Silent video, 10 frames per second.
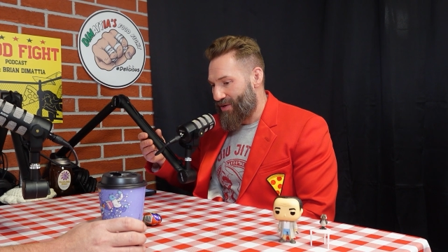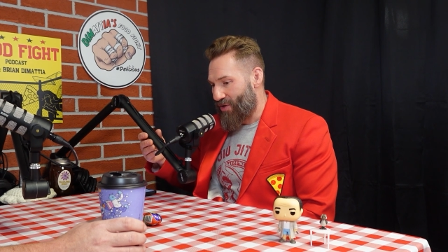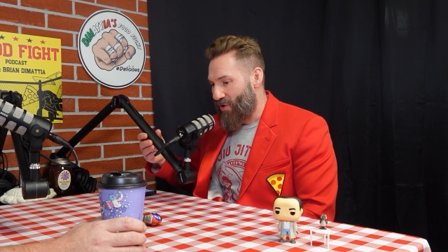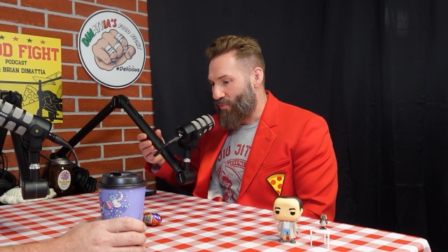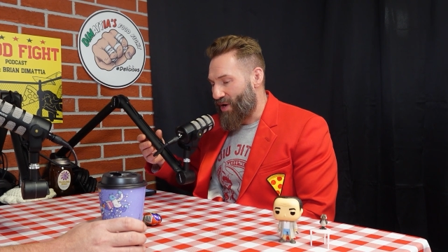
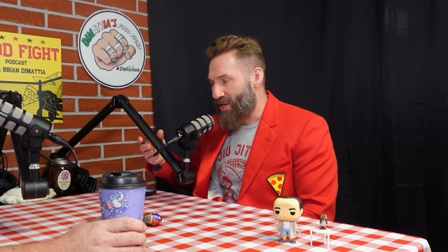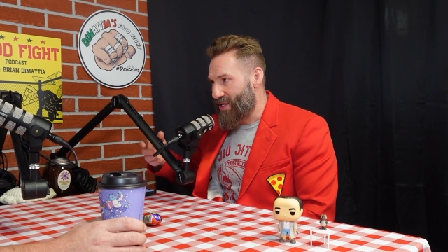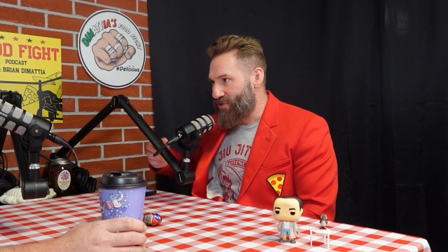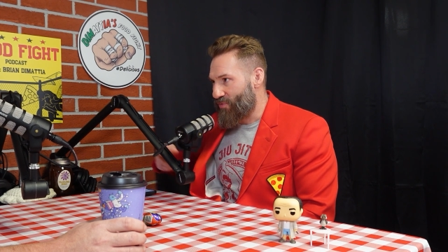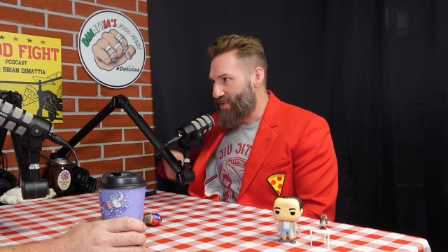don't
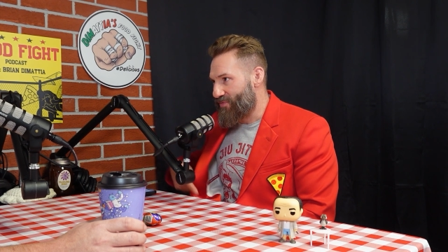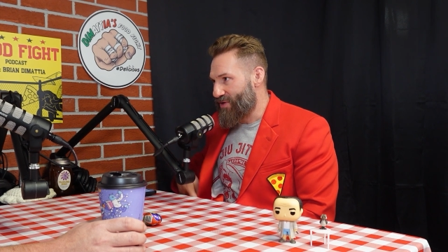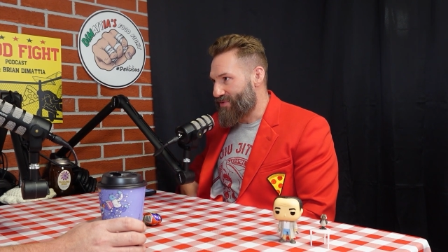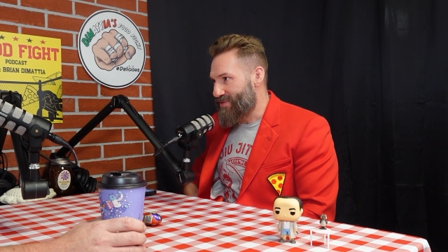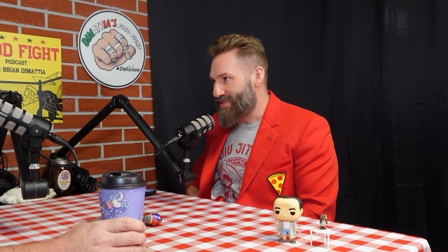regularly do
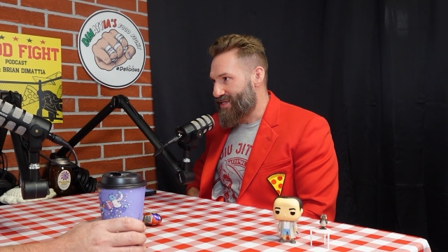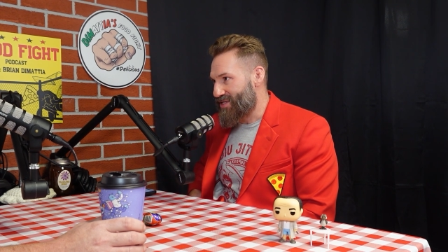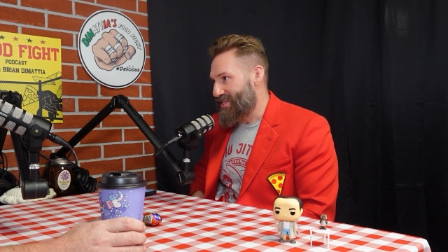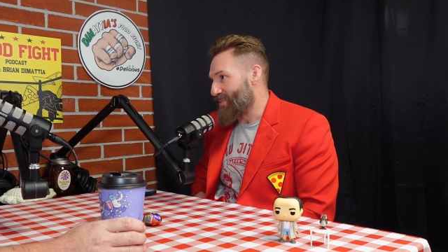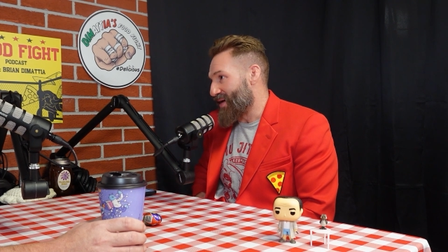reviews. It
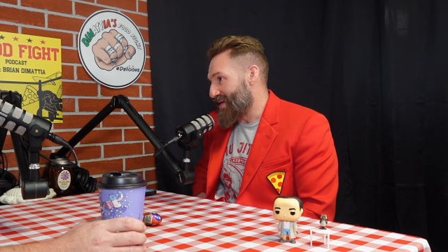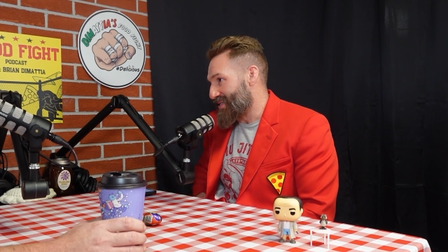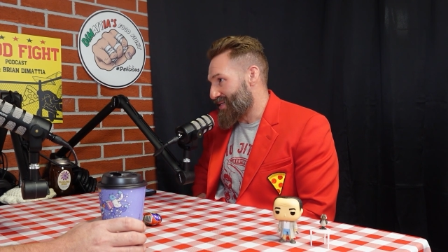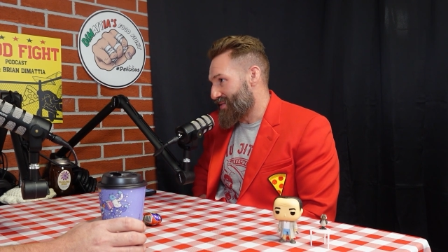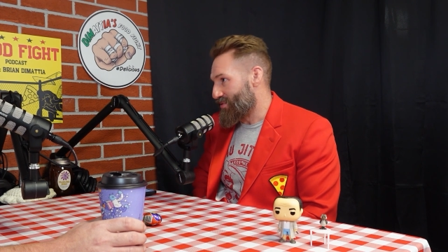just didn't make any
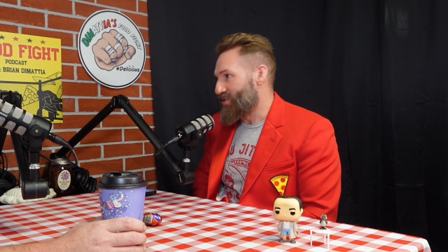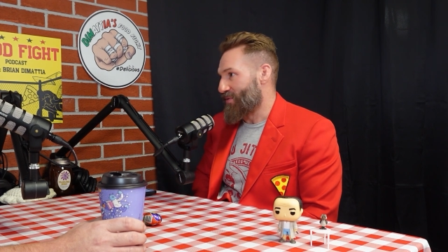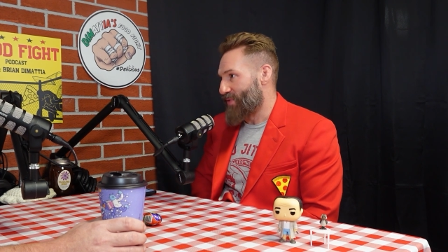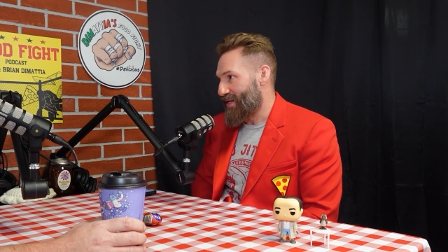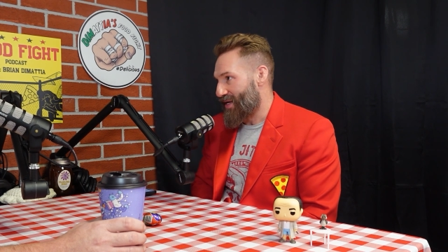sense to me. What's your
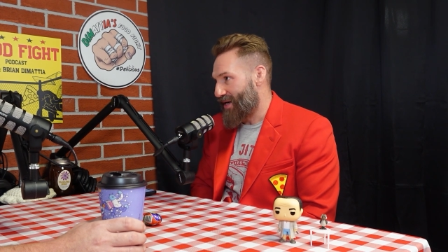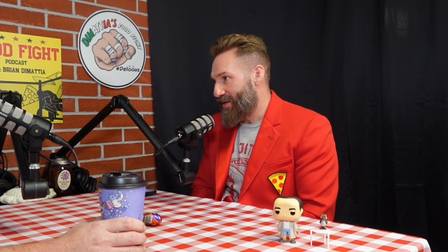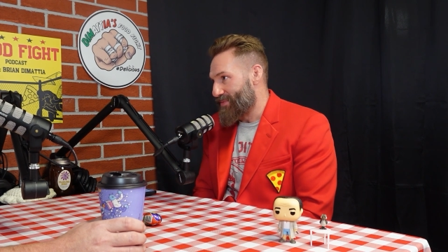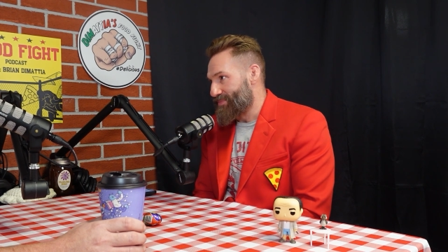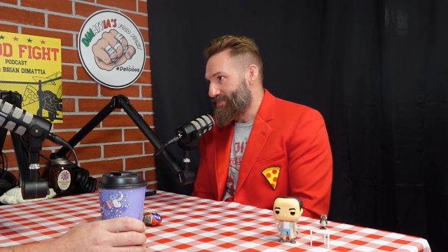opinion on it?